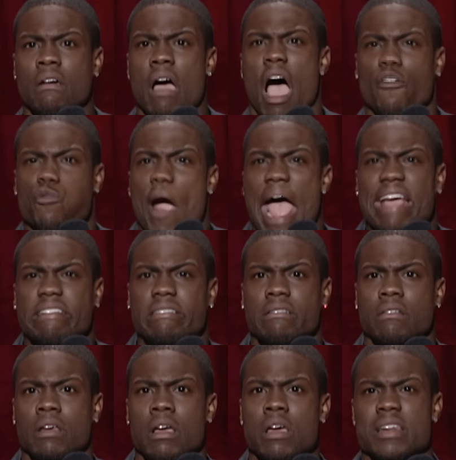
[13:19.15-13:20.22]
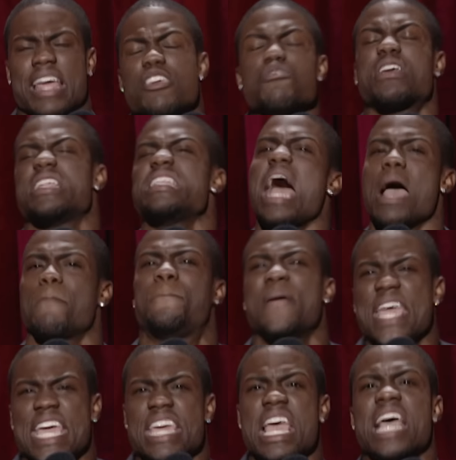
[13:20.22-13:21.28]
All right, now you cannot
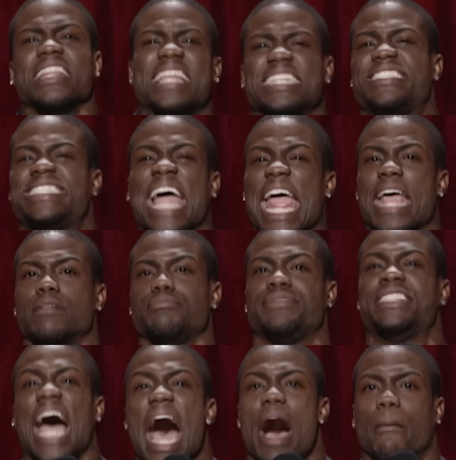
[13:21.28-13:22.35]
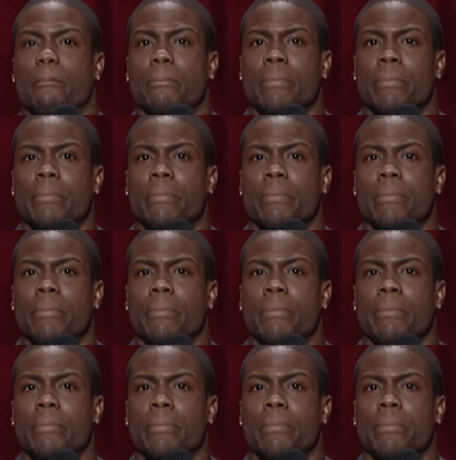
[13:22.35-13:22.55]
be this damn dumb.